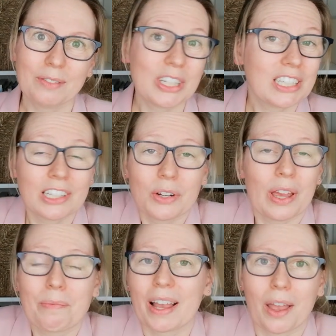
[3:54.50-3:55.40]
just to do
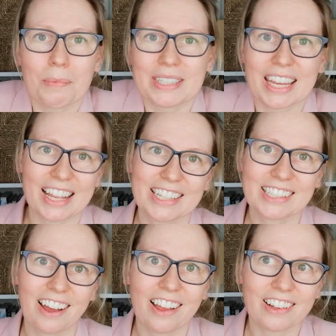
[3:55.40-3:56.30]
it in my own particular
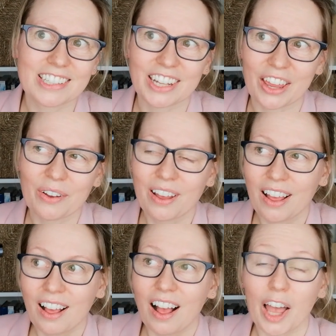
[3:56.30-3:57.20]
style. So
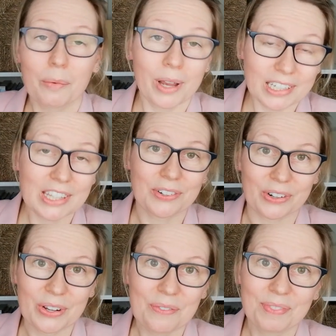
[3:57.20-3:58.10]
I worked it
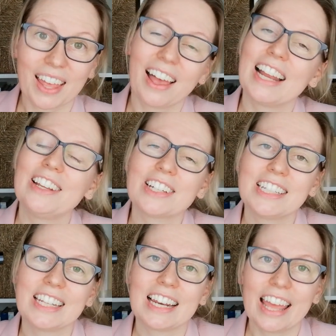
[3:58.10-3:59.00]
through. I
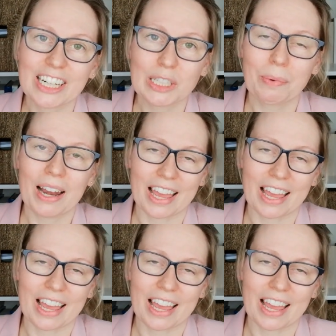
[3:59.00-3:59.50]
looked at it lecture by